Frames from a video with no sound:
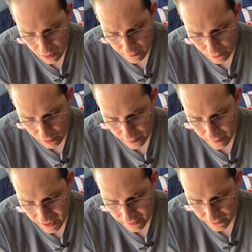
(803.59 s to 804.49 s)
Of all the
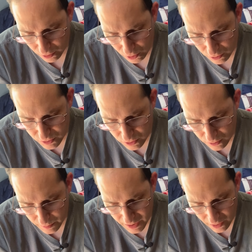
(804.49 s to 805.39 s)
men in the
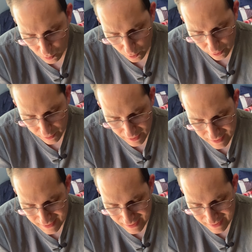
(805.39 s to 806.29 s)
long-term care ward,
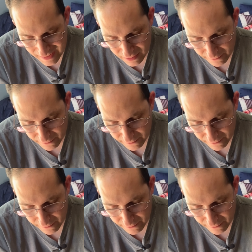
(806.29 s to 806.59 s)
a.k.a.